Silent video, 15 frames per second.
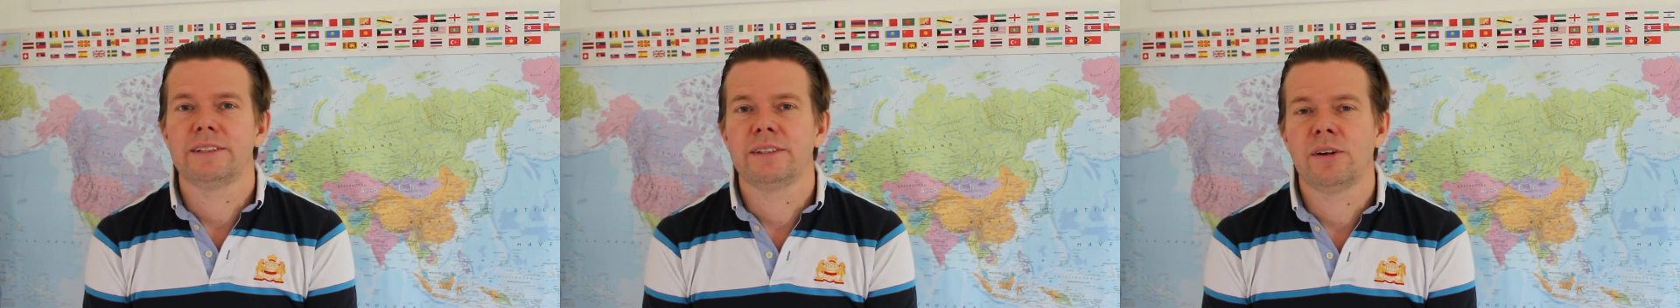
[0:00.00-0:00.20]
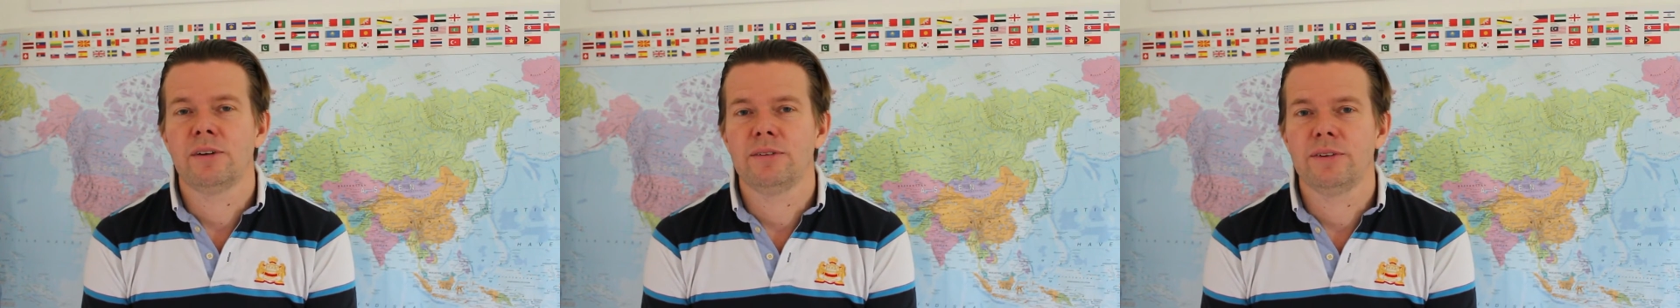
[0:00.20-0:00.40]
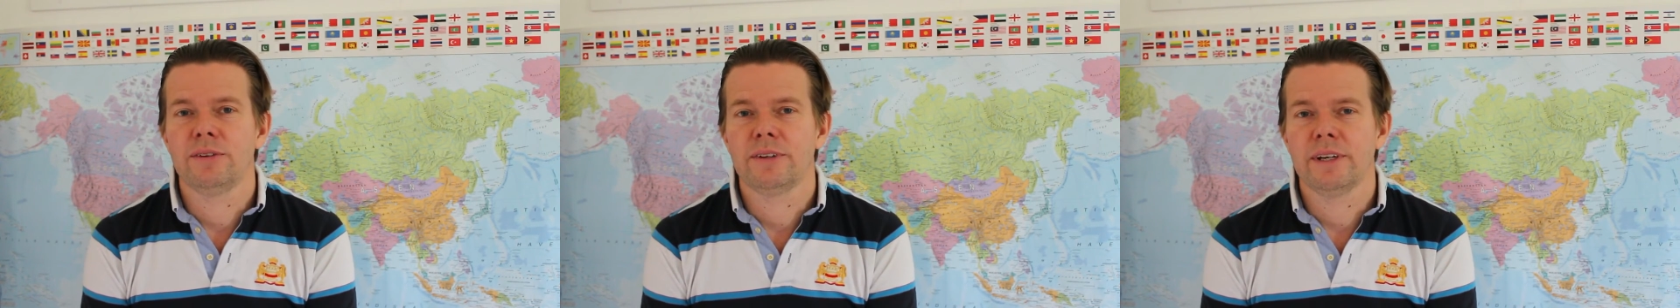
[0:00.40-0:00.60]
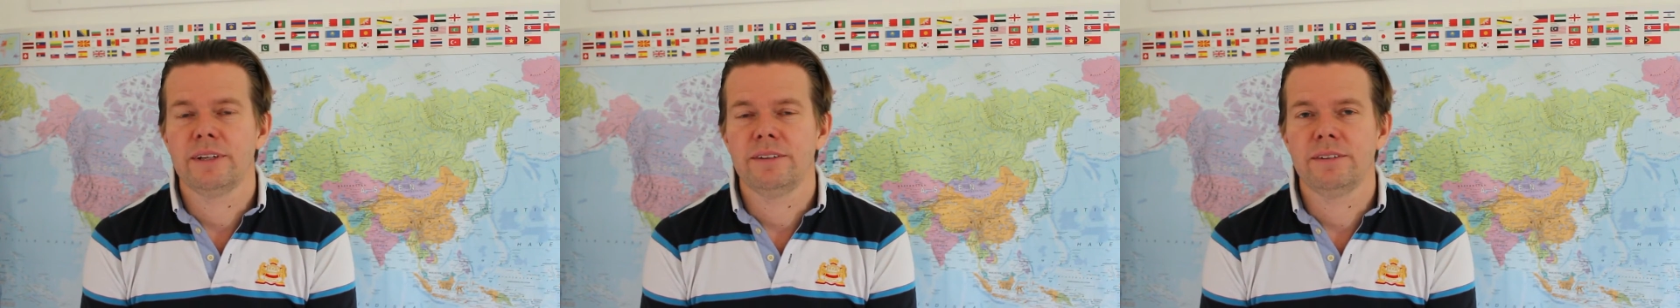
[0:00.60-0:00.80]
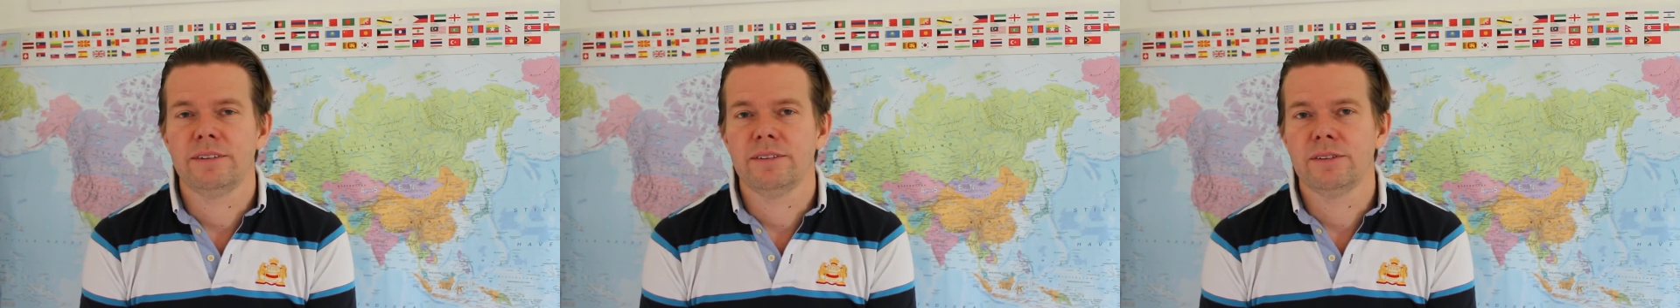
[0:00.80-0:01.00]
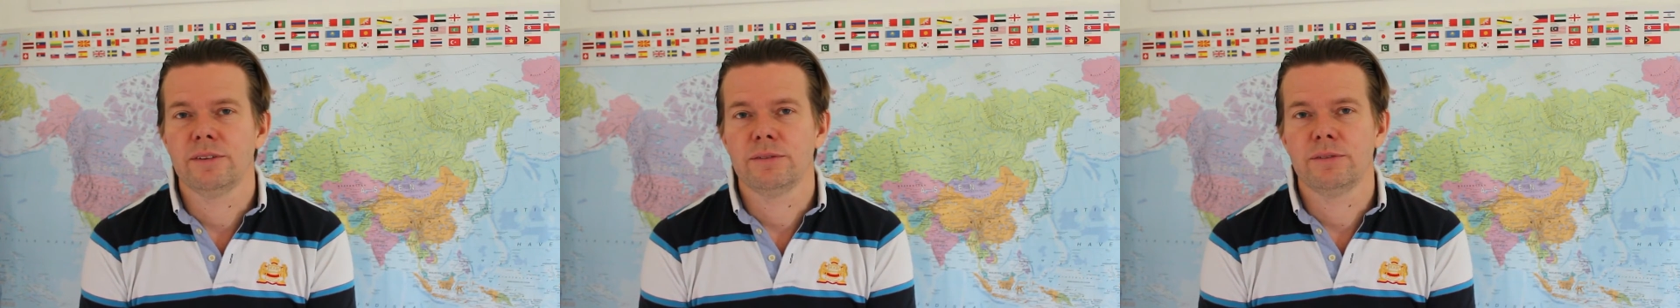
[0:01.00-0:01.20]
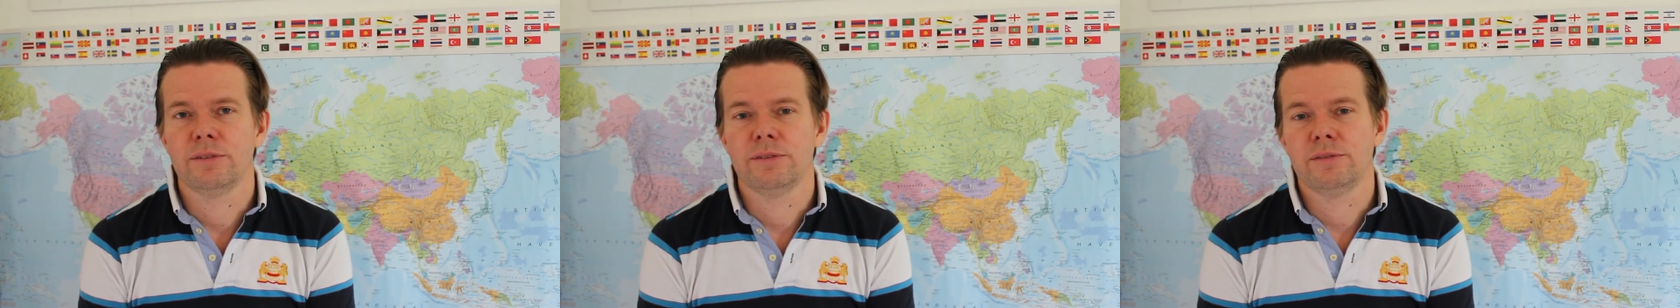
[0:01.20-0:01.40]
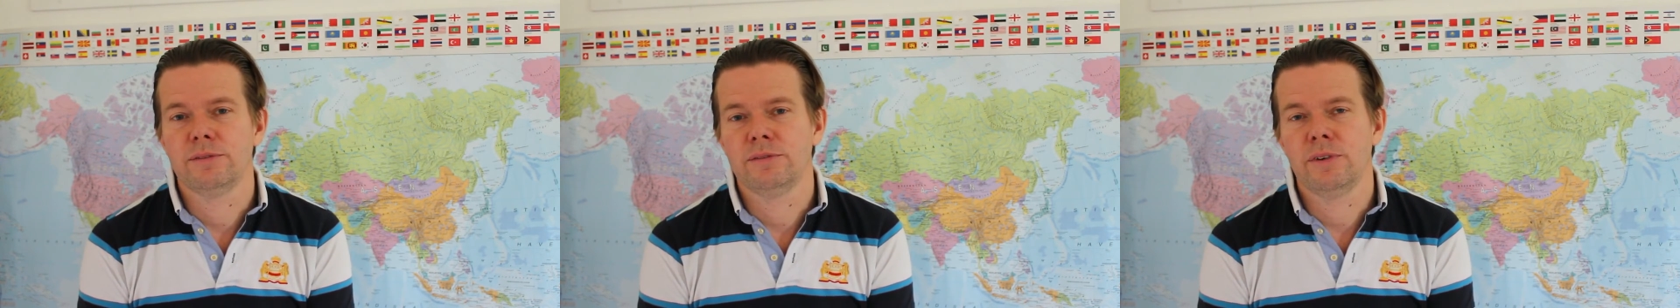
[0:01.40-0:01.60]
conjugations of
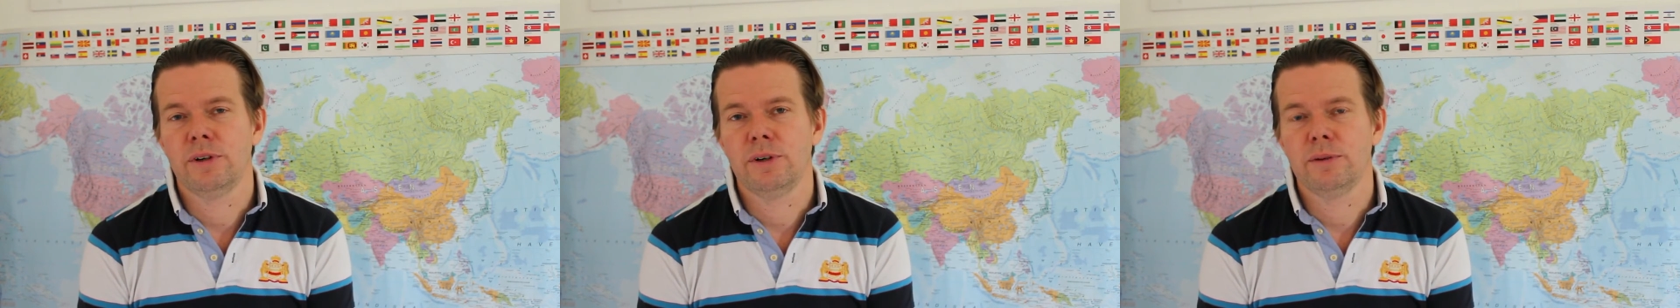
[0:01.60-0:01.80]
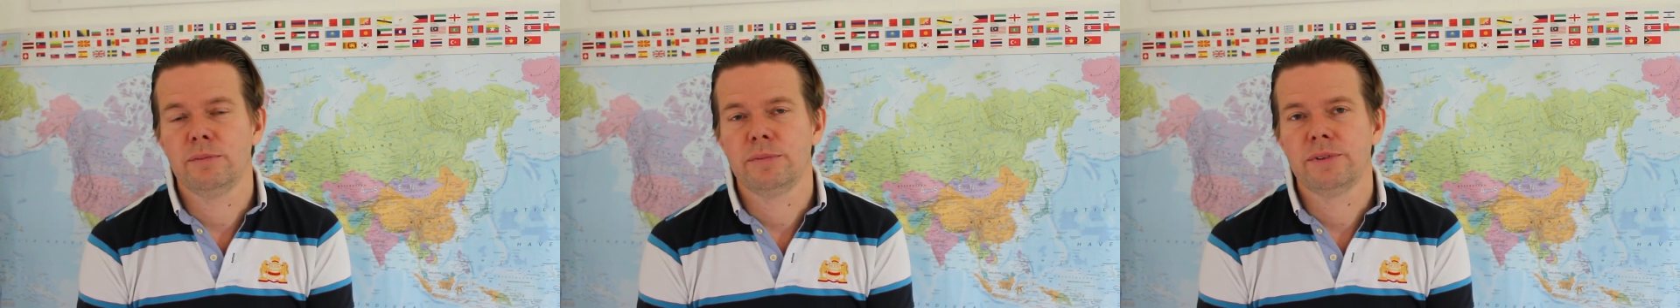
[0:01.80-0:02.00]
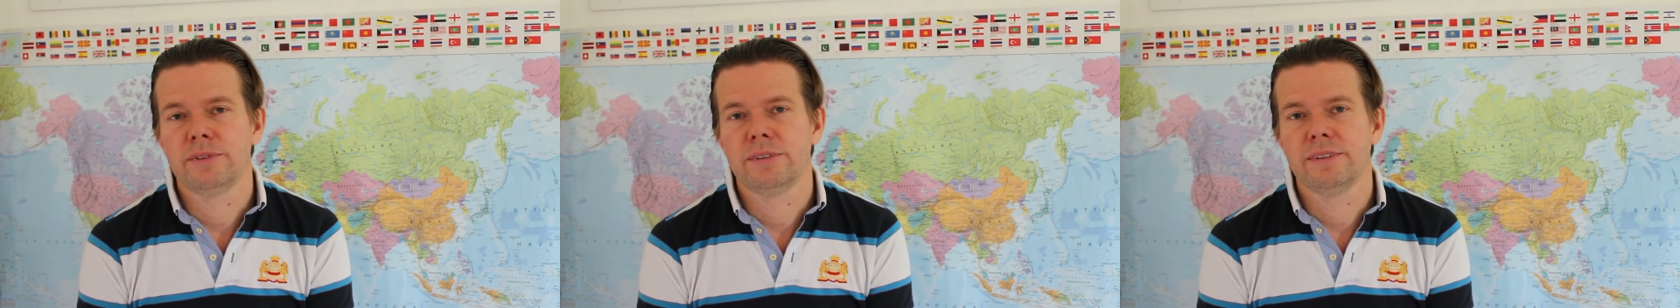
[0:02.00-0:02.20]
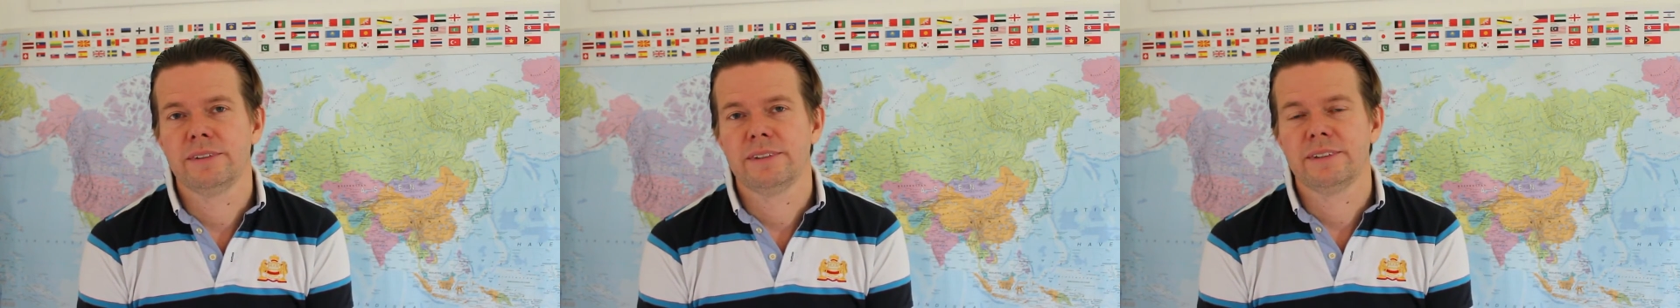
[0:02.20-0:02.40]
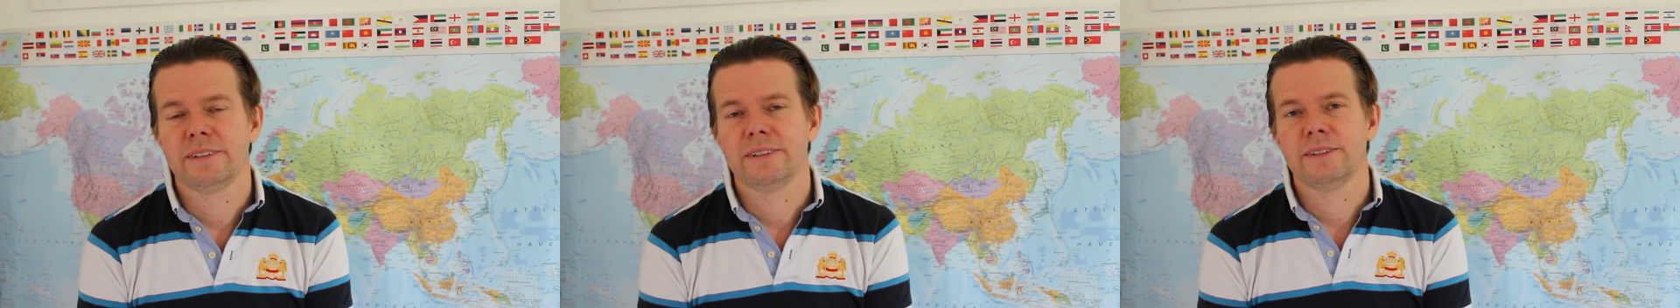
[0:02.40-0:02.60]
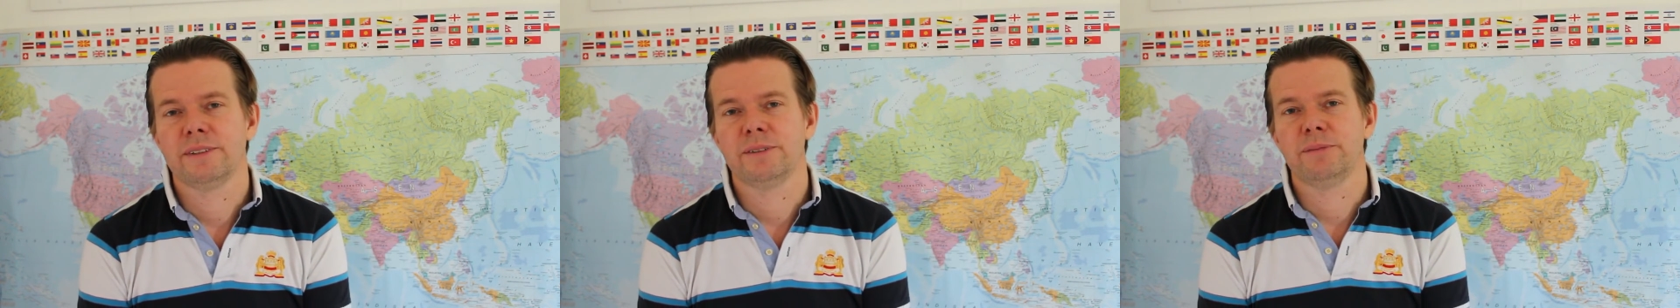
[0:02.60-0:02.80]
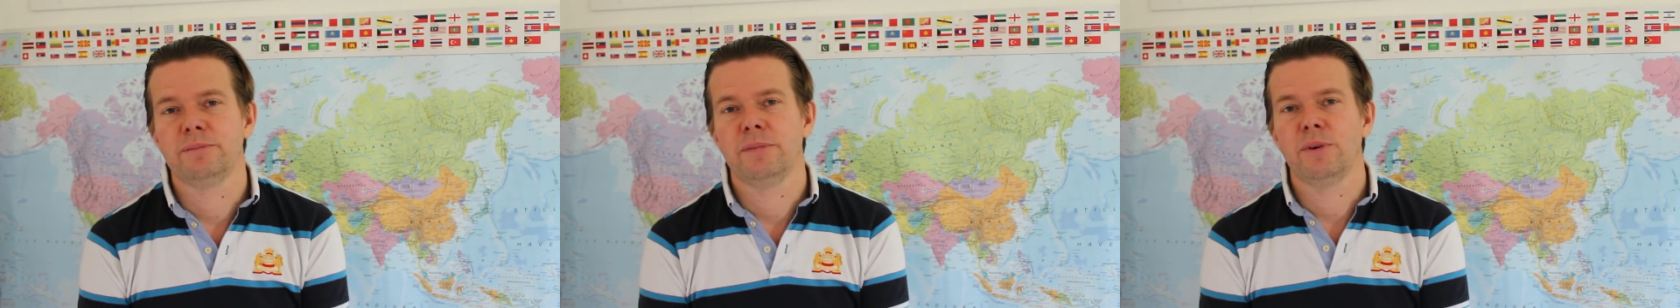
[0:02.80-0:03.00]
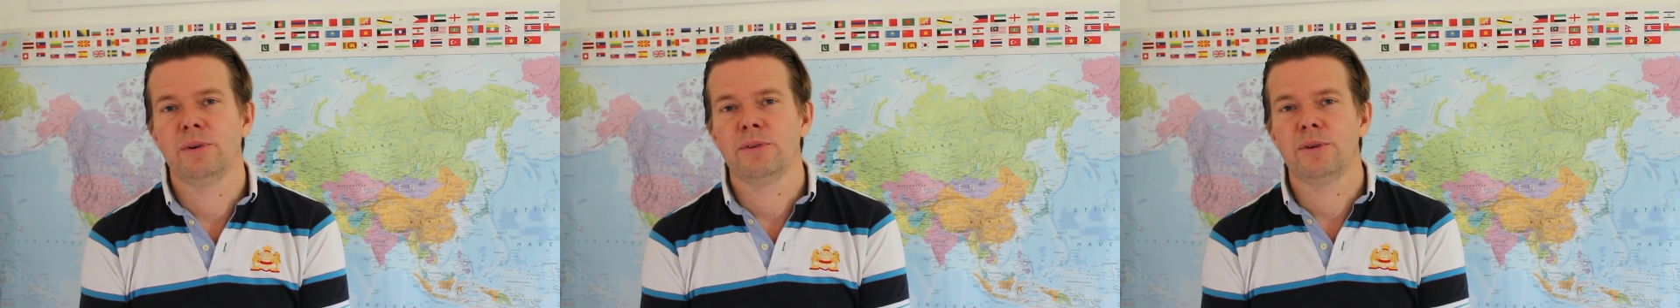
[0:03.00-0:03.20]
verbs,
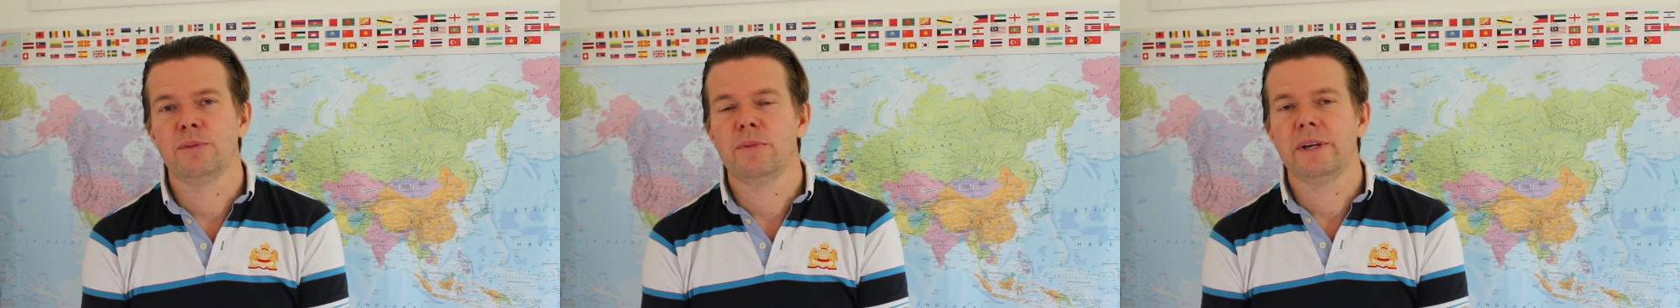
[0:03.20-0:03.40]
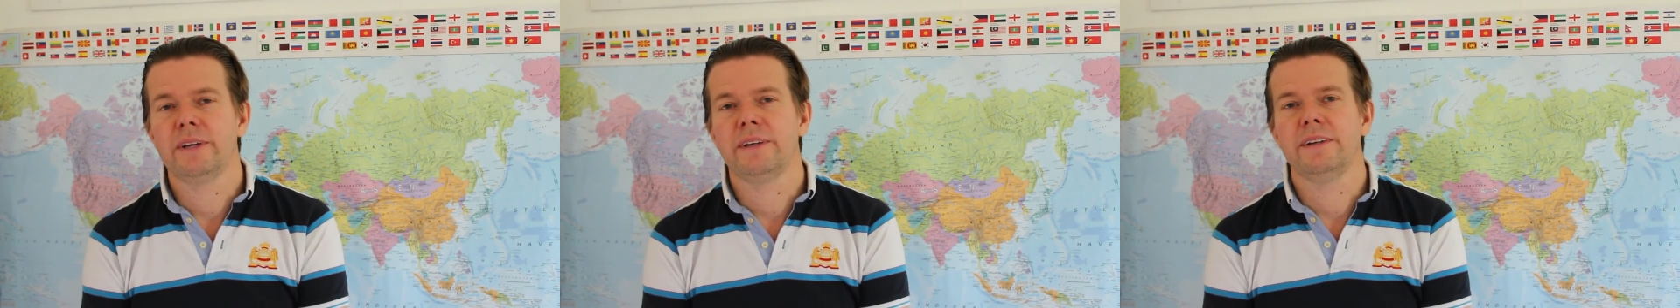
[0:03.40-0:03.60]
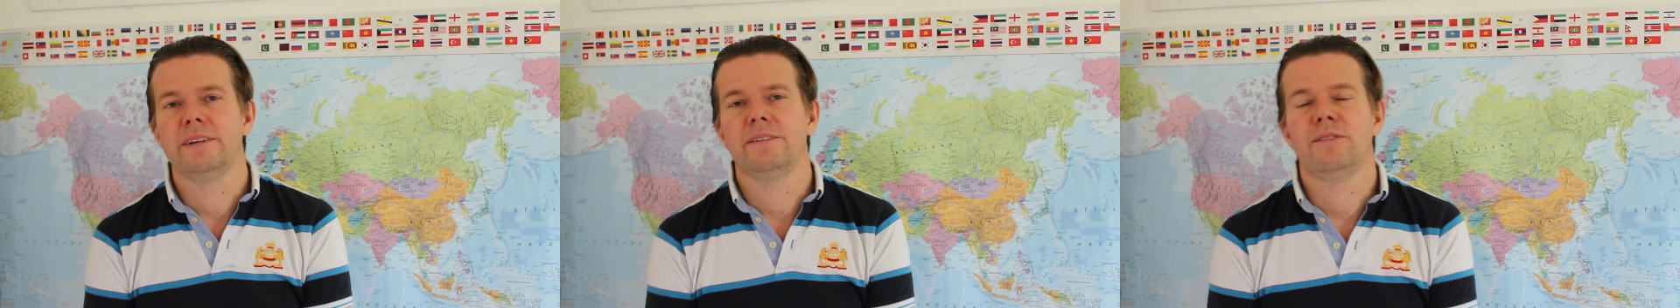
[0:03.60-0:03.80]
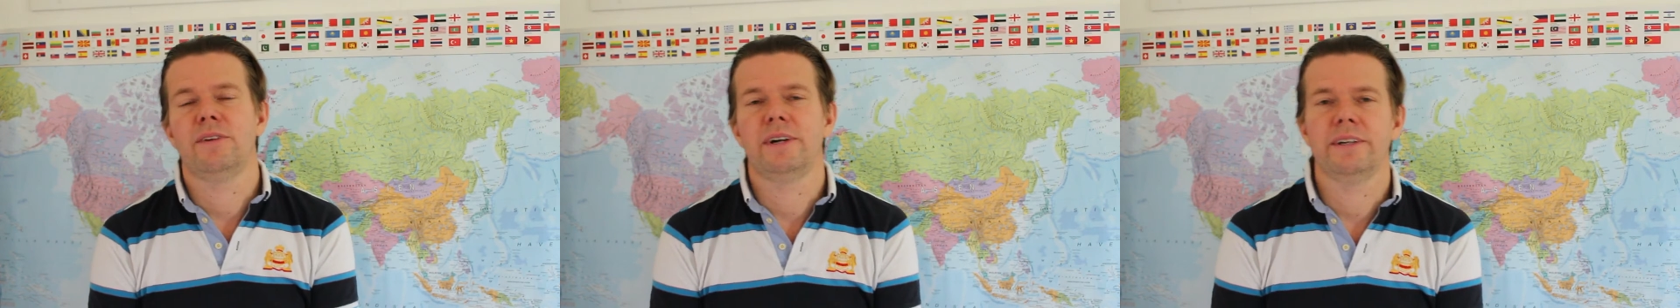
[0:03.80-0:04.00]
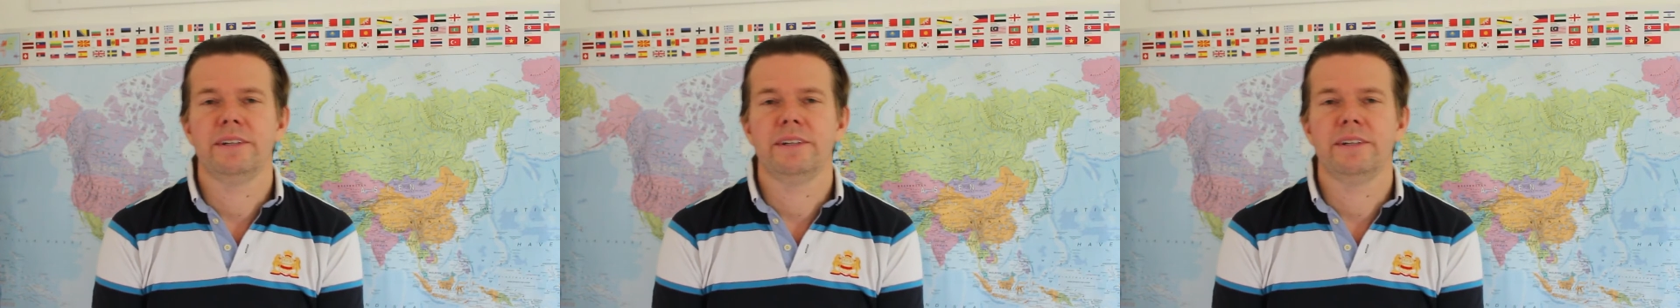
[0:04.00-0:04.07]
also making it very